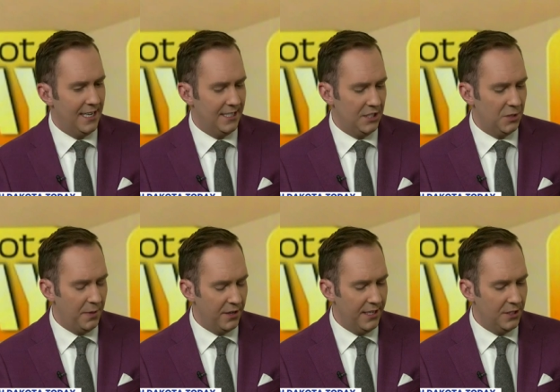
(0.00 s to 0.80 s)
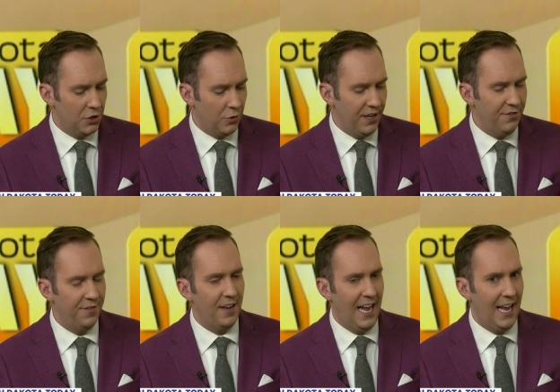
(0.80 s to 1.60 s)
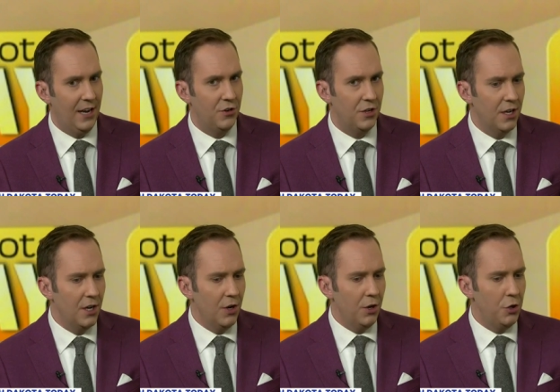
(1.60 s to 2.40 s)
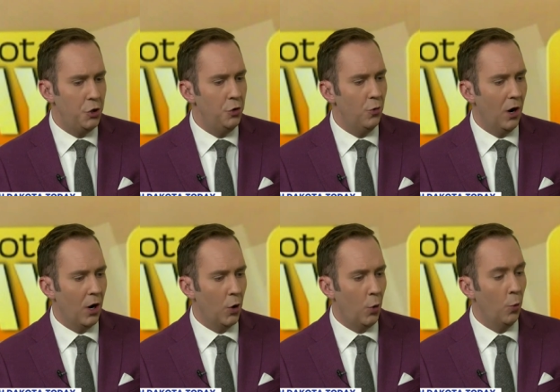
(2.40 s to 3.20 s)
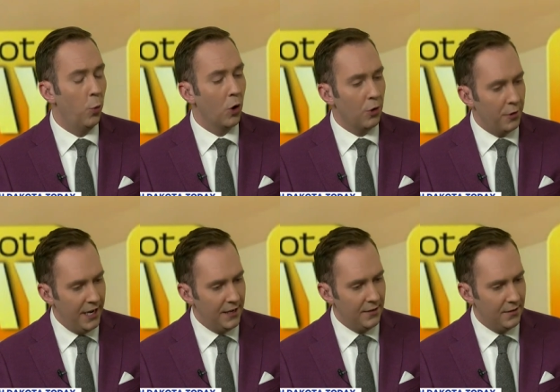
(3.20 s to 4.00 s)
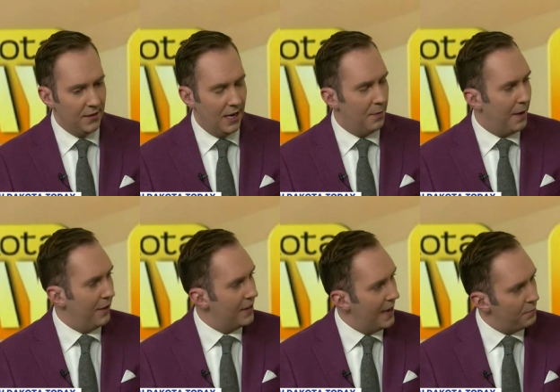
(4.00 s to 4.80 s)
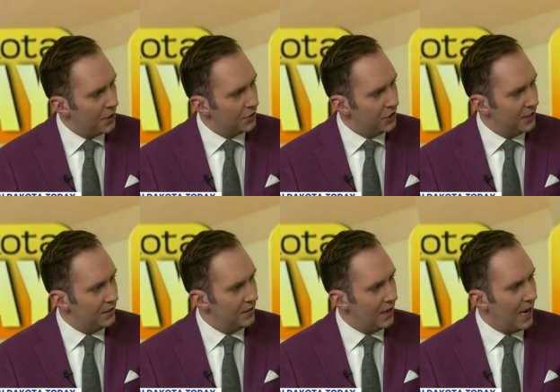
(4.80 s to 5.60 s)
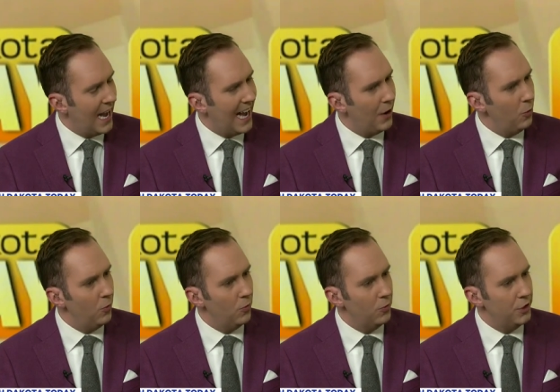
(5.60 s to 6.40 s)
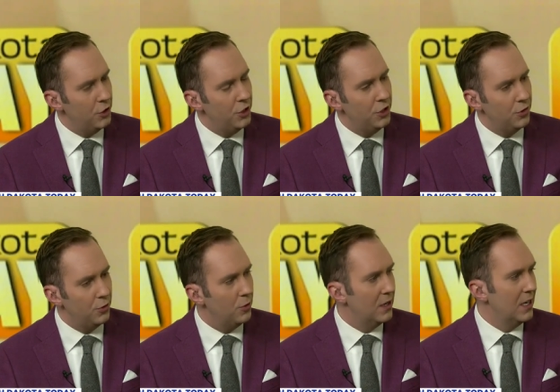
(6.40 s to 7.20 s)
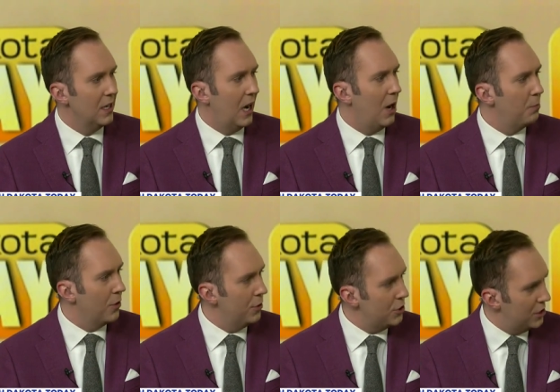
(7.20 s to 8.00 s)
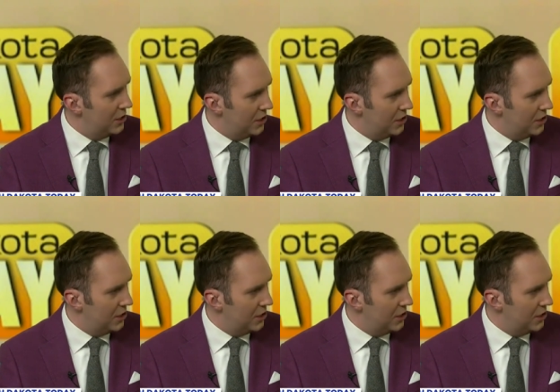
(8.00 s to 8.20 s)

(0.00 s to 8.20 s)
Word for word: has experienced grief and you are worried about that person, mm -hmm. how would you approach the